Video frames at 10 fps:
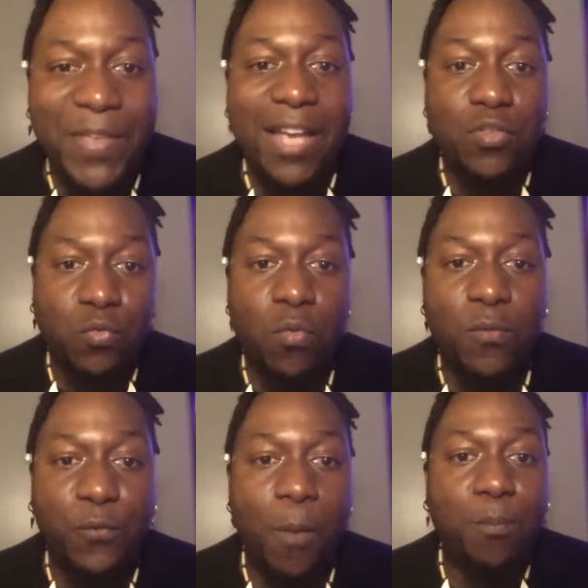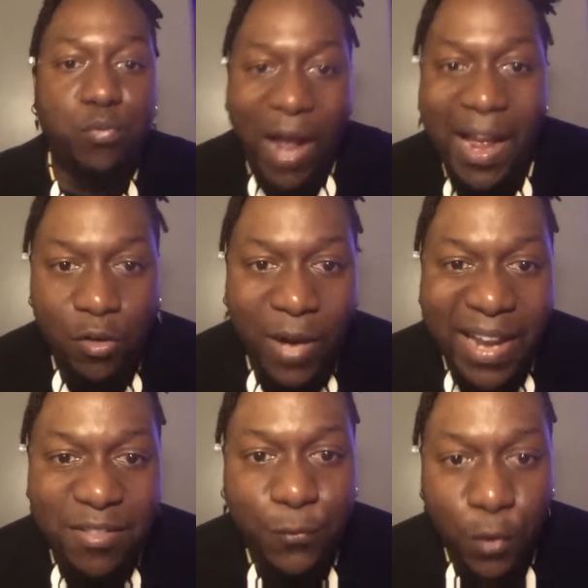There's room for
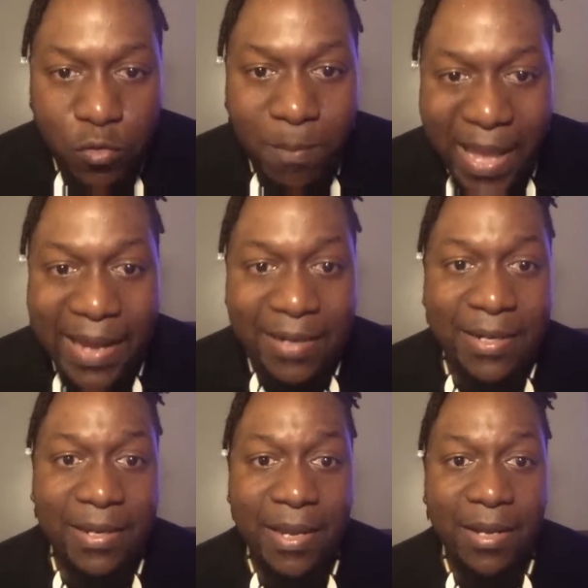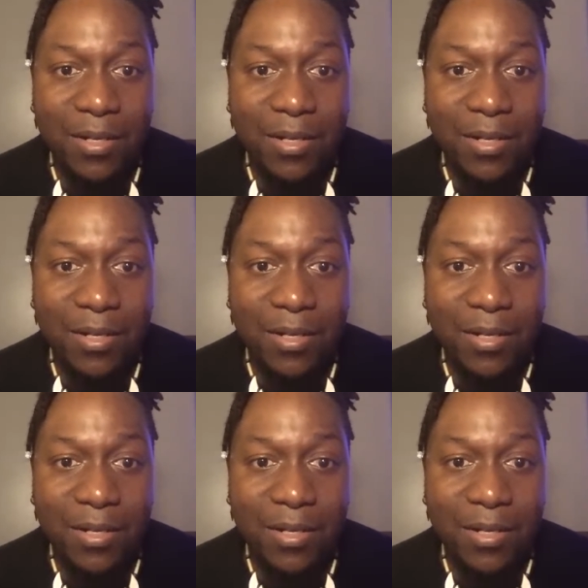progress for humanity.